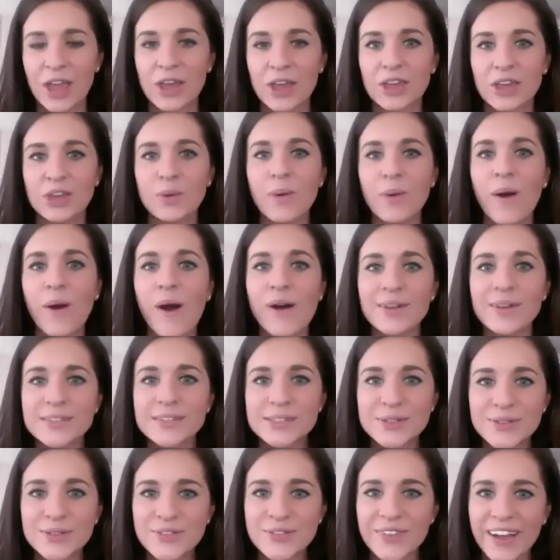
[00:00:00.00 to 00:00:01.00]
You will
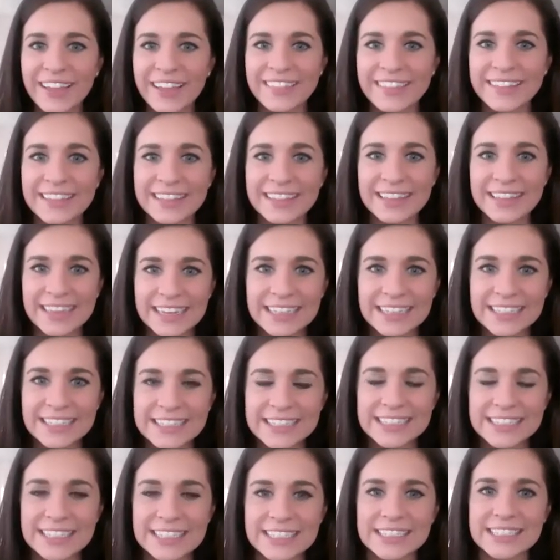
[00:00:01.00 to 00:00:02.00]
also find the
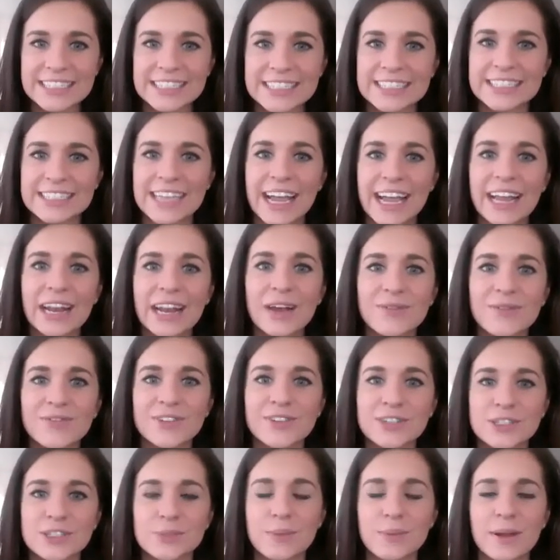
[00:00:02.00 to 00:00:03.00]
links to sign up
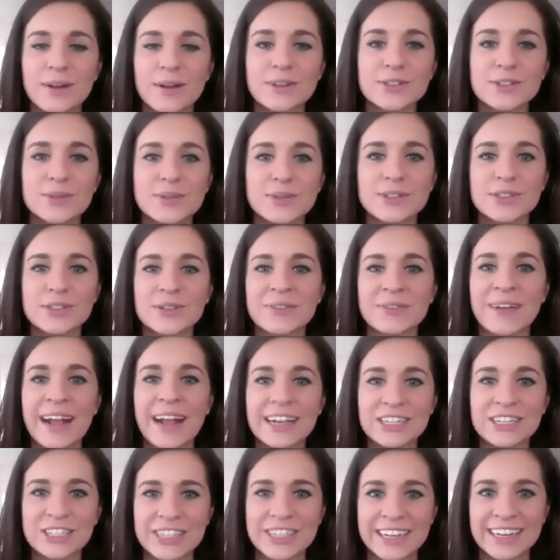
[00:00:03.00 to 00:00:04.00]
for spiritual
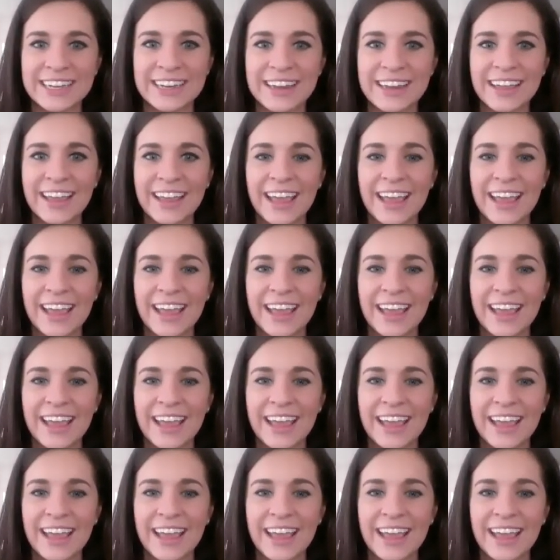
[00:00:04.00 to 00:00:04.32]
direction,